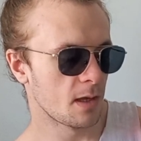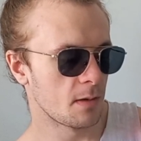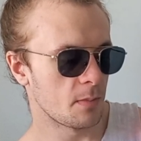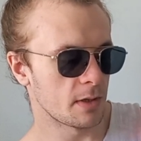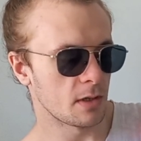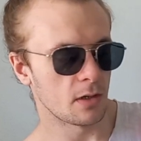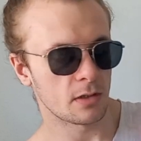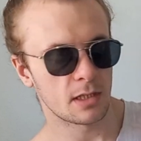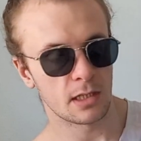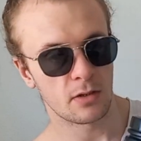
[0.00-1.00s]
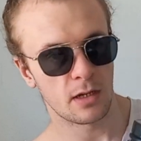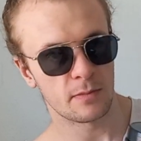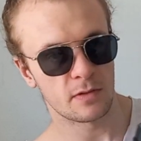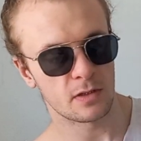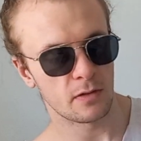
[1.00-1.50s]
But yeah, 10
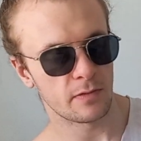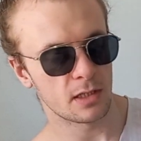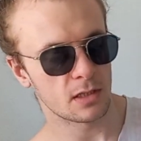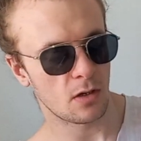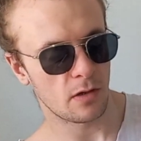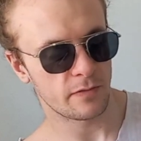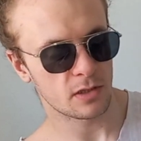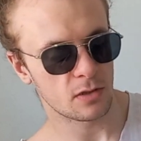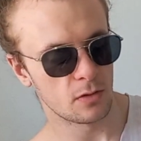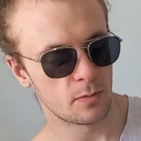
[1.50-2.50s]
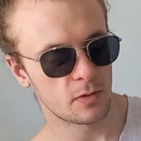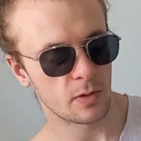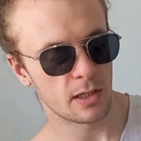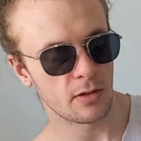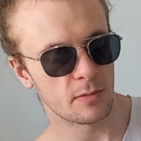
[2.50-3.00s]
gram serving is a half a scoop,
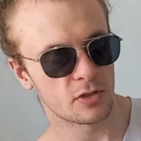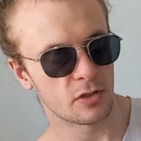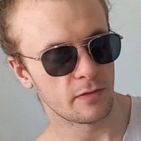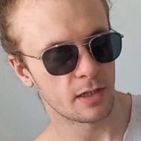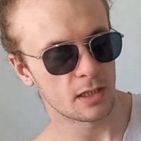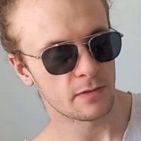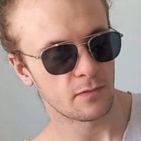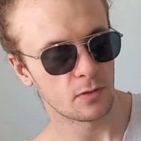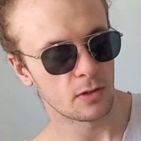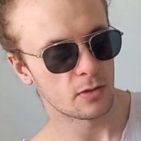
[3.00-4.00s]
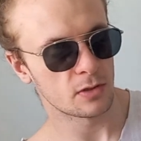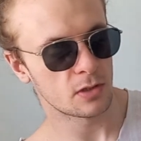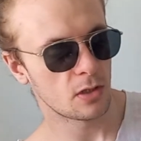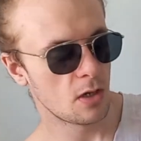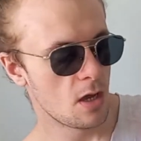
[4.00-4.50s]
20 gram serving is full dose,
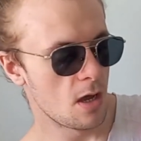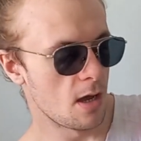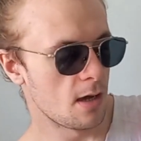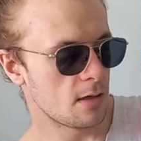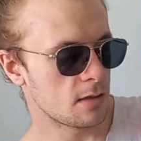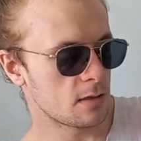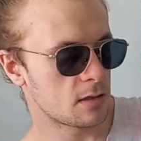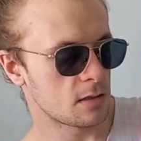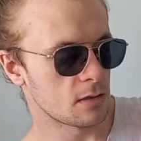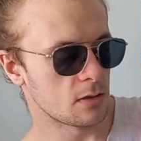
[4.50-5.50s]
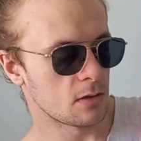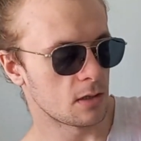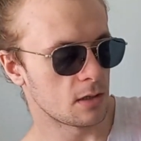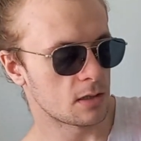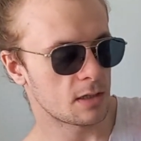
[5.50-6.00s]
so
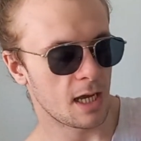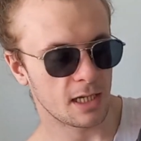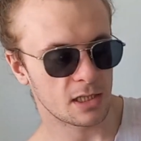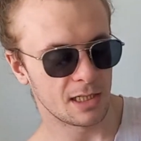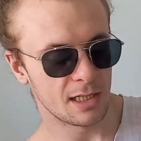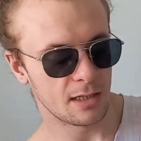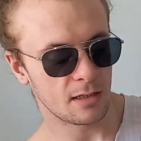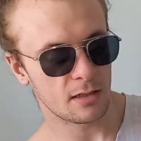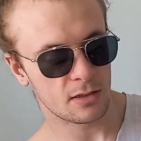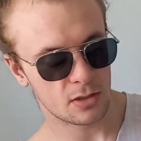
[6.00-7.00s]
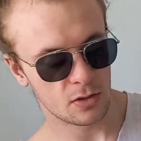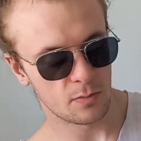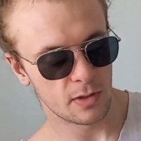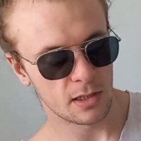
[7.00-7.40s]
it's actually should be